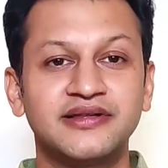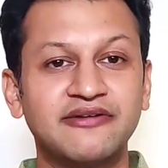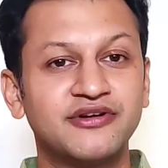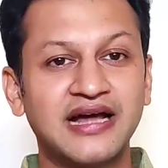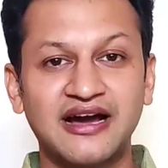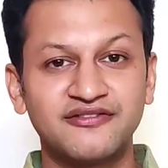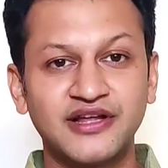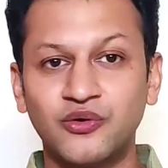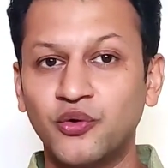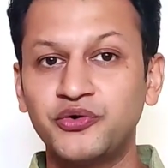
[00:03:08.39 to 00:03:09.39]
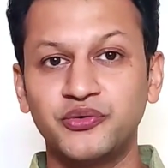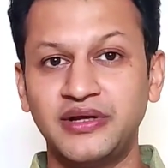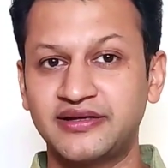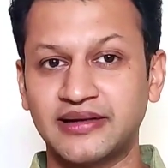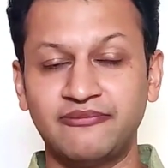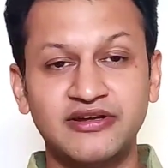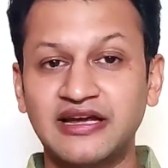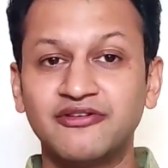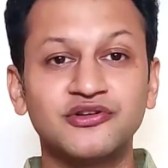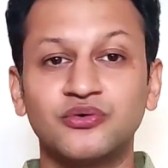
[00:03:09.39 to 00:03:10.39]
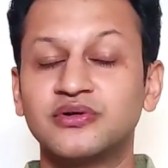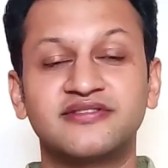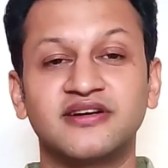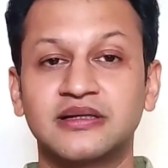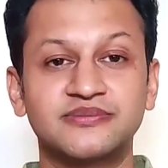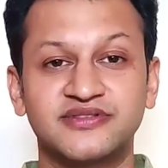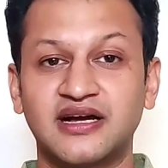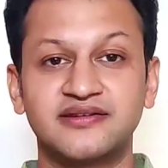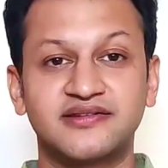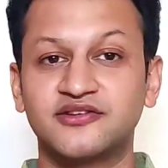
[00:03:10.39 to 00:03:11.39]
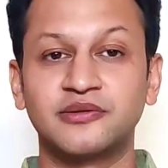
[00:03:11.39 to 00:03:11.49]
They would have their own unique time. We never know the circumstances,